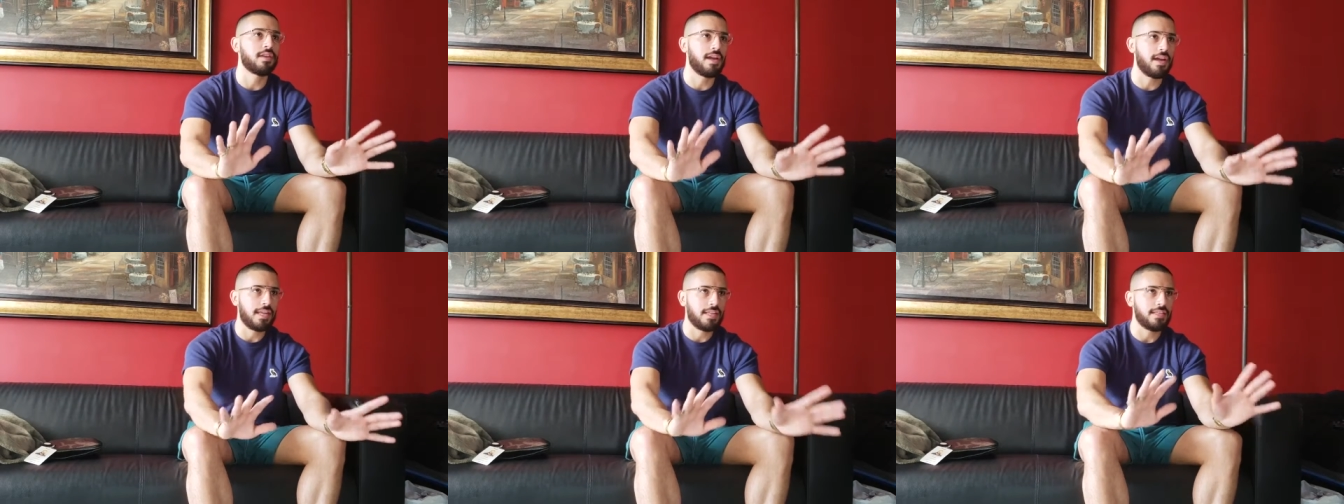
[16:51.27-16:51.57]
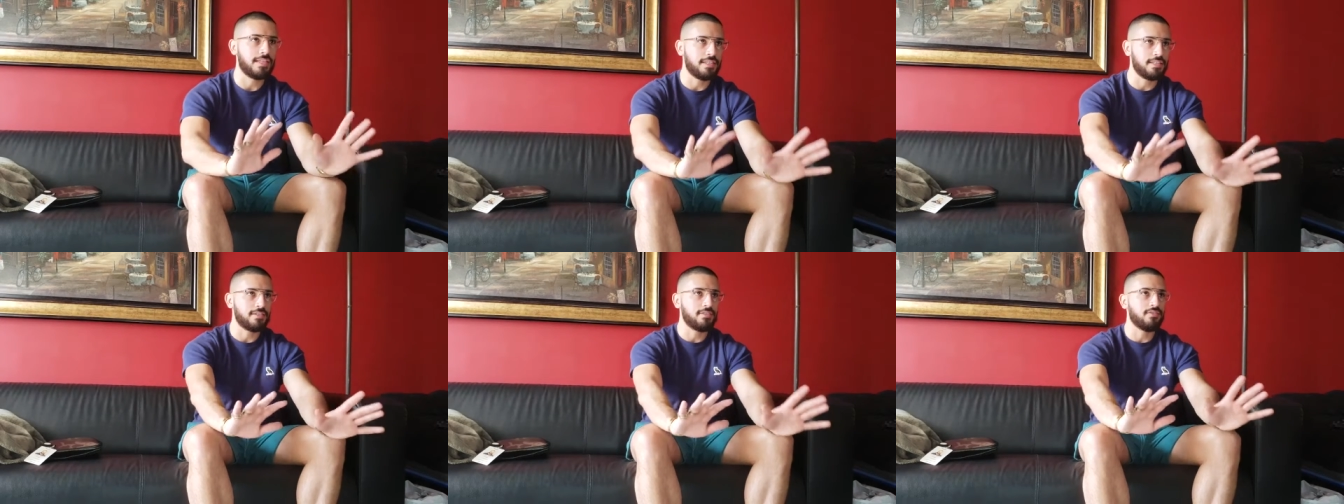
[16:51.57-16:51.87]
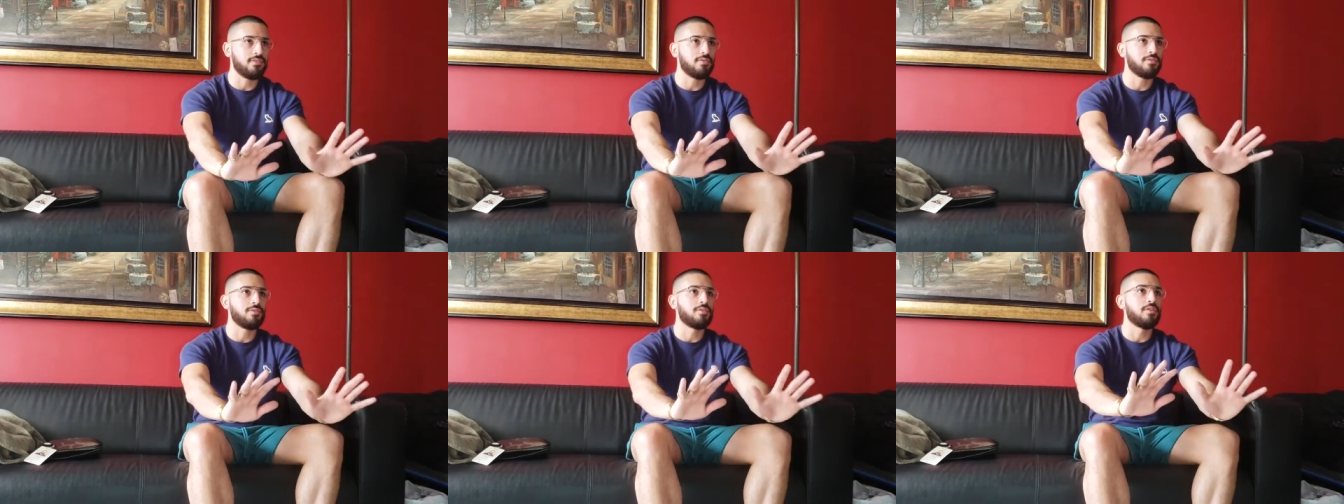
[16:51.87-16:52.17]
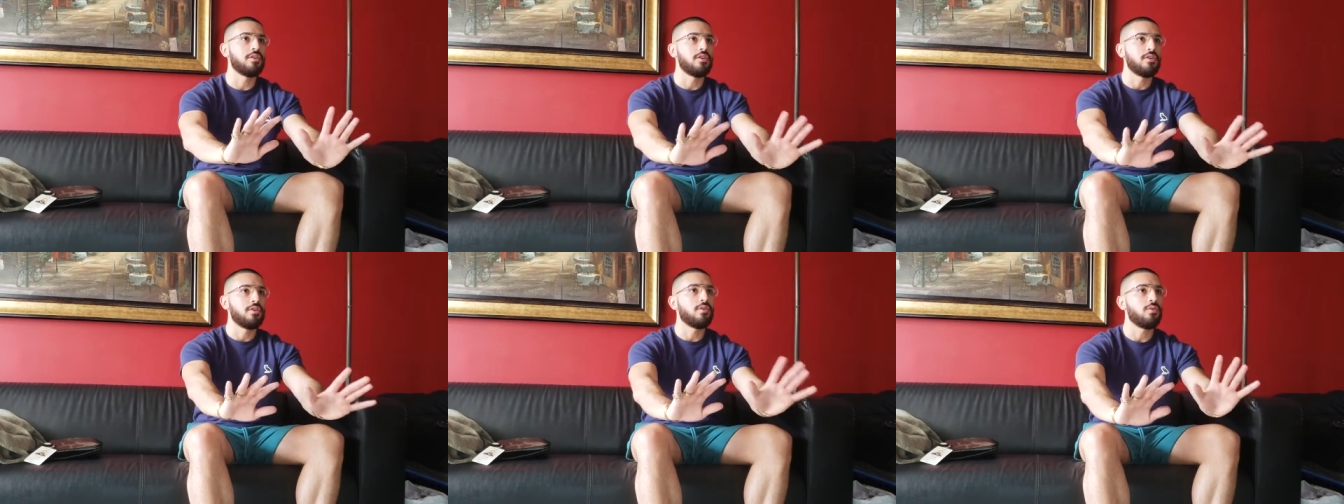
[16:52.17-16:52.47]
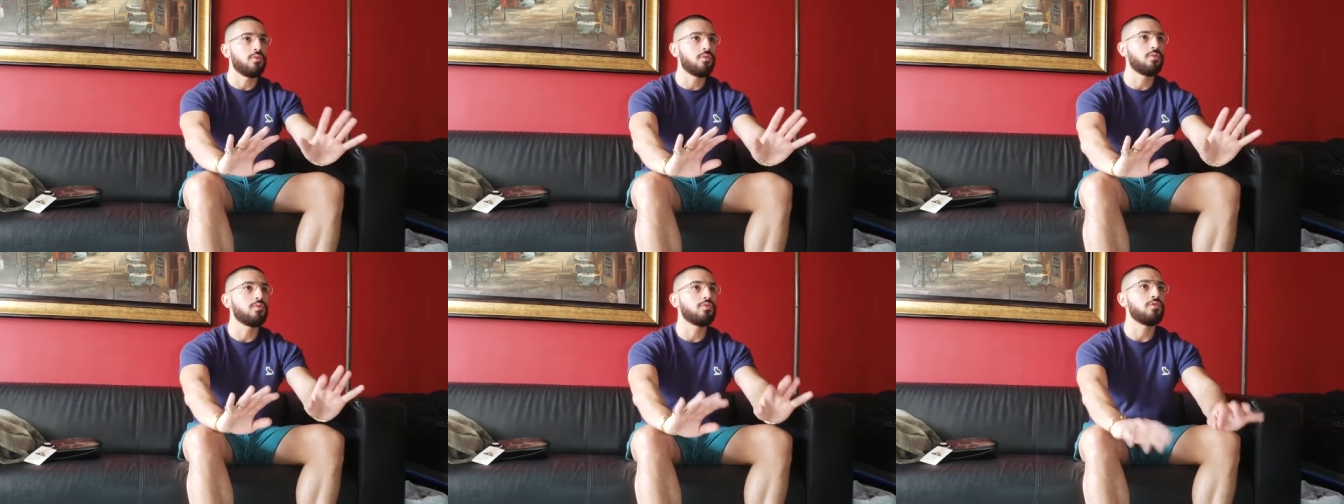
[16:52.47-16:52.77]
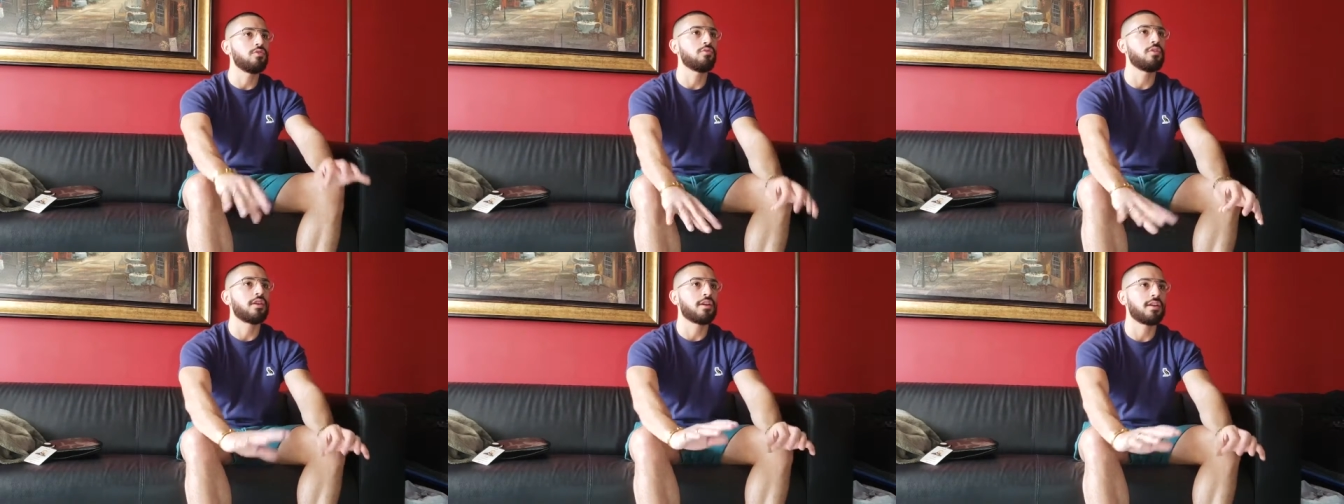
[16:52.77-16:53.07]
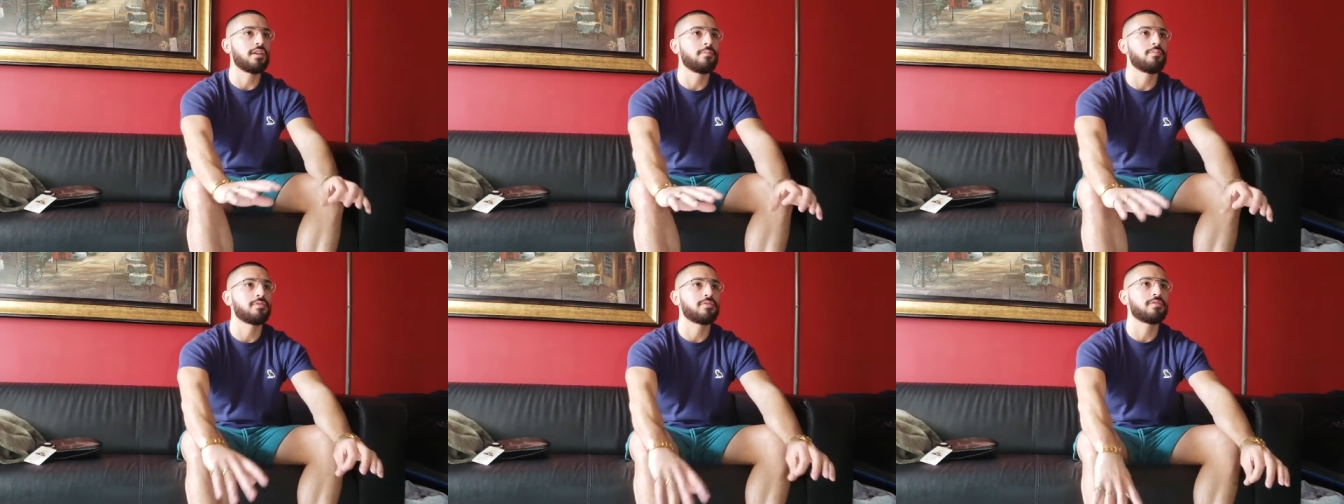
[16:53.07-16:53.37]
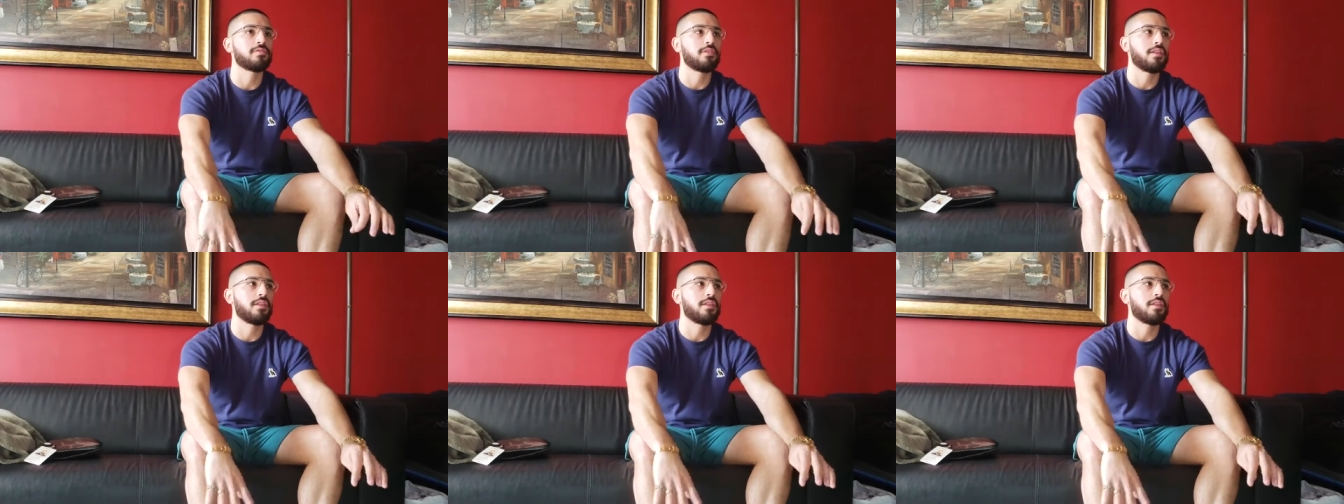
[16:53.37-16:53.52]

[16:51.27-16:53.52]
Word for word: I need to know who you are kind of person.